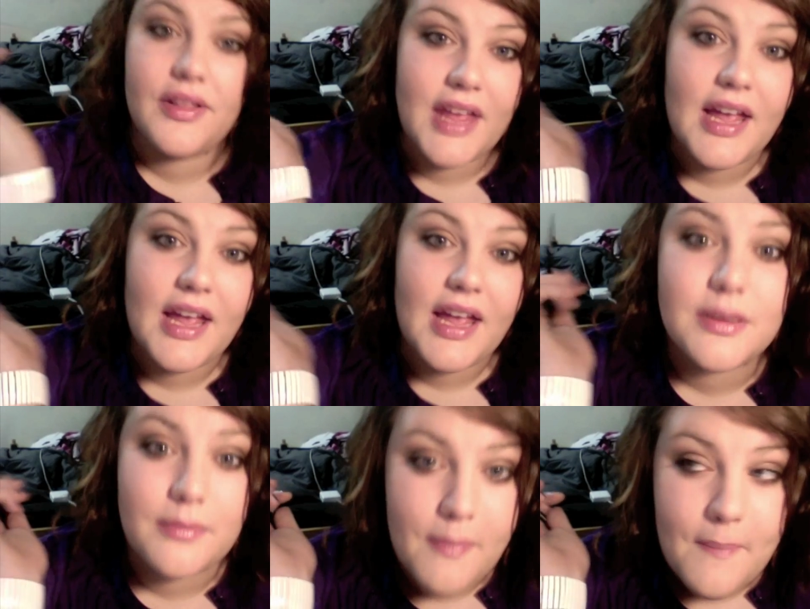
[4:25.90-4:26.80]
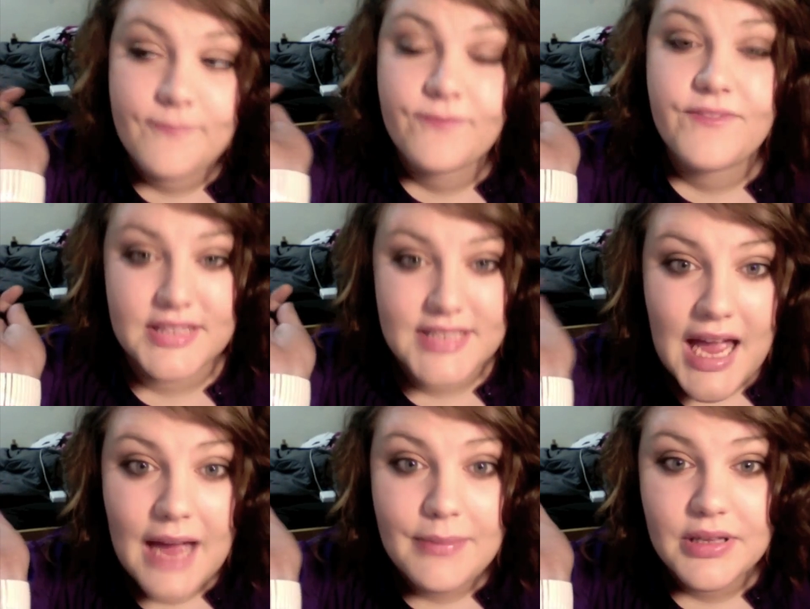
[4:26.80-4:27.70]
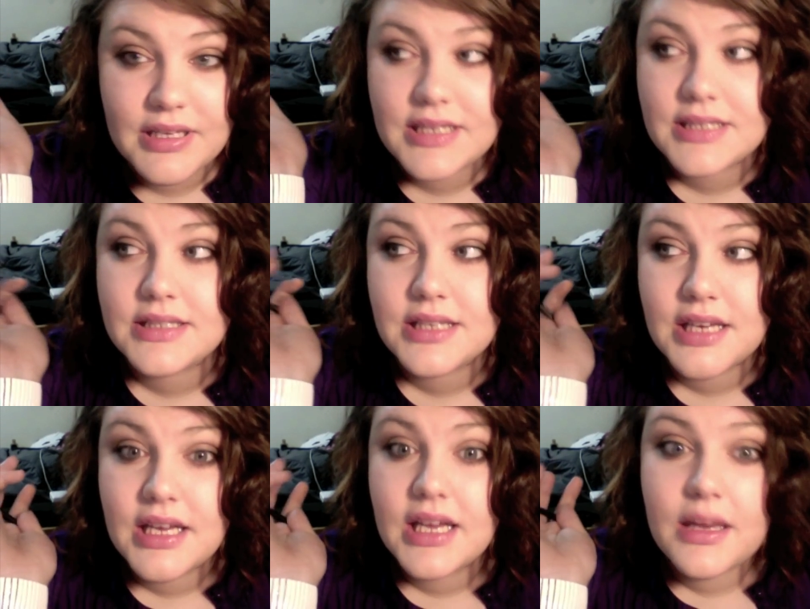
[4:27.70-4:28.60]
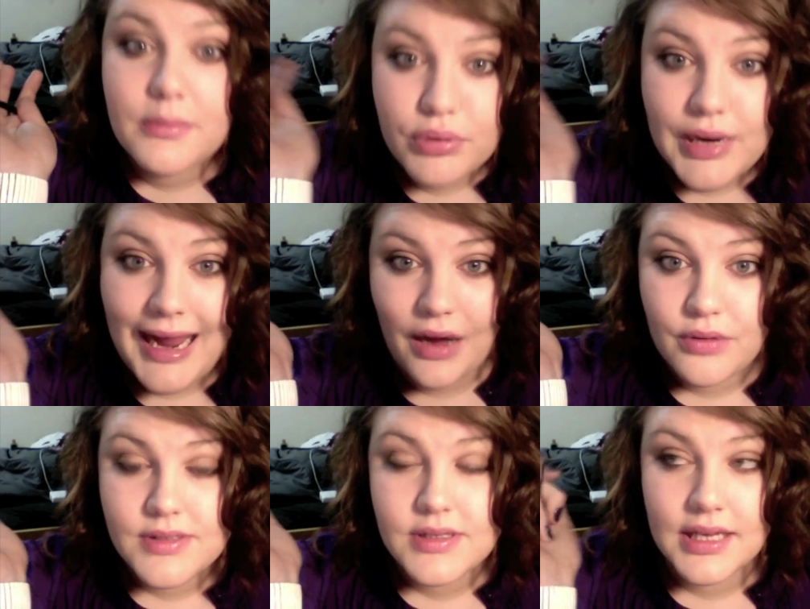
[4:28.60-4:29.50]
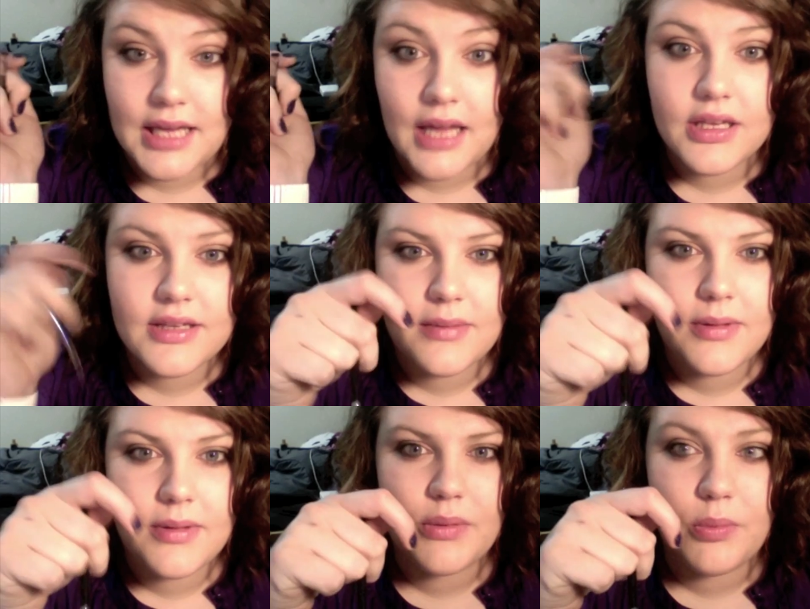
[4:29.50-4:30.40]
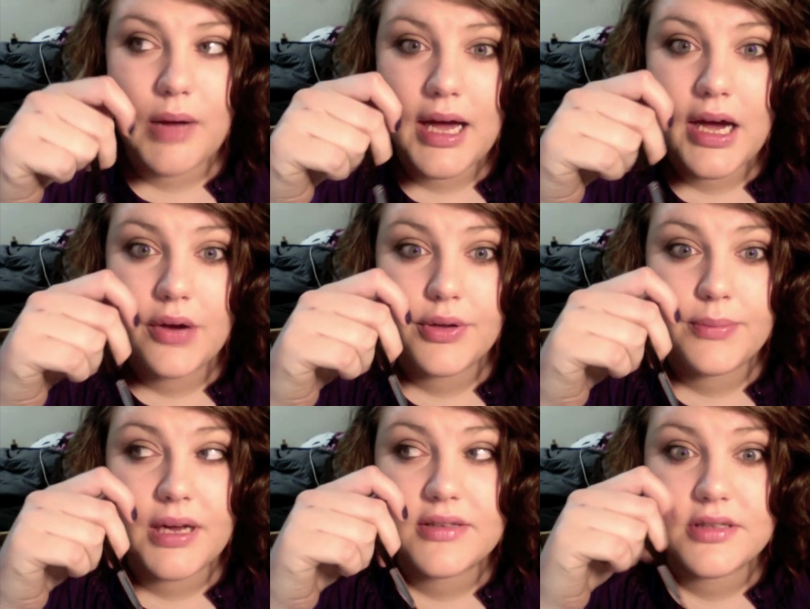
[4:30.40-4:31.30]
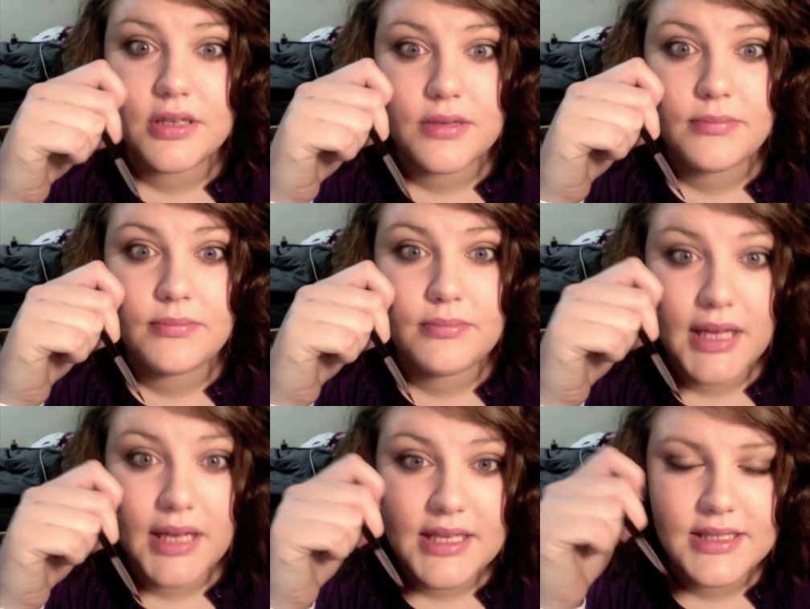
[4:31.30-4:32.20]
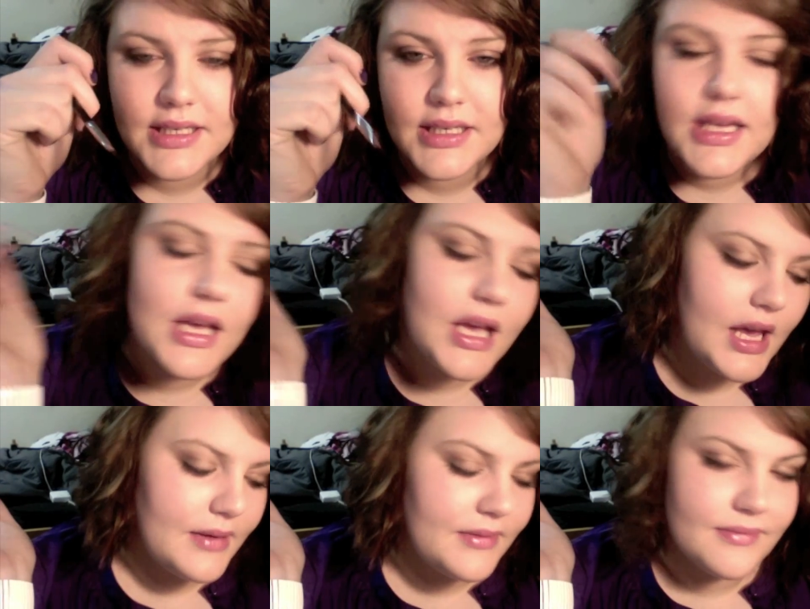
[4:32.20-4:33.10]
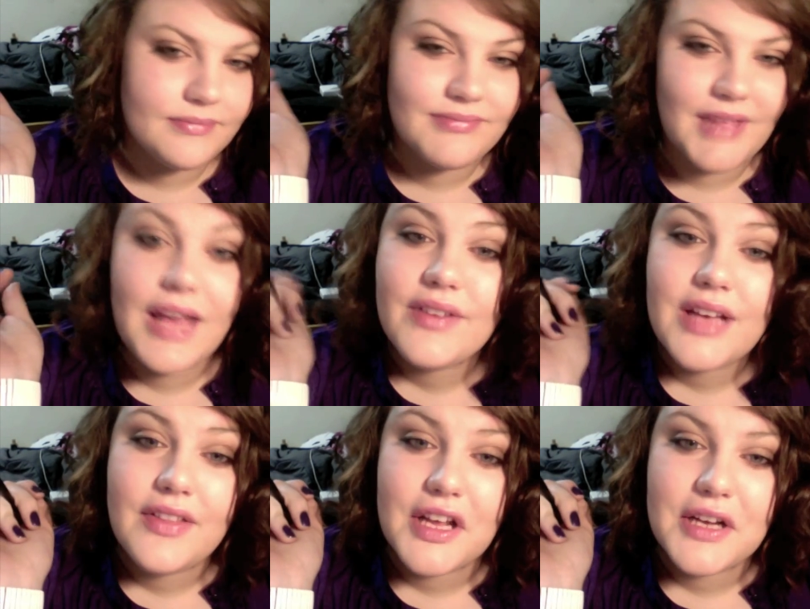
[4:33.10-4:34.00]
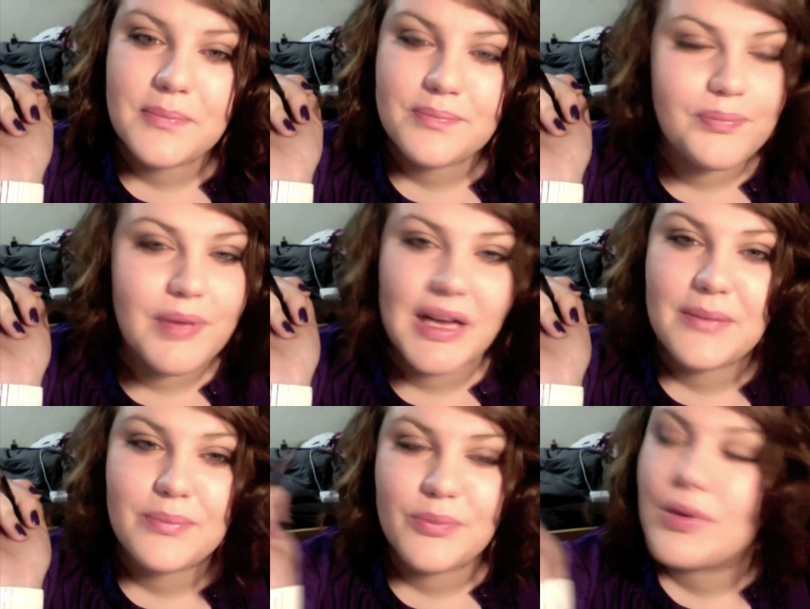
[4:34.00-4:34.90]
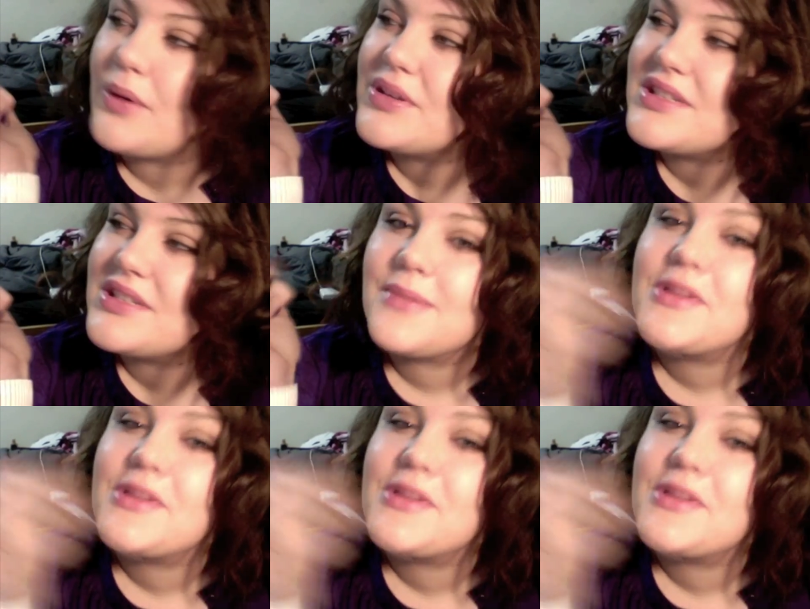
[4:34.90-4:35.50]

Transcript: they have some fantabulous brows. Like, I look at them and I'm like, wow, your brows look amazing. And I haven't gotten there, but we always need something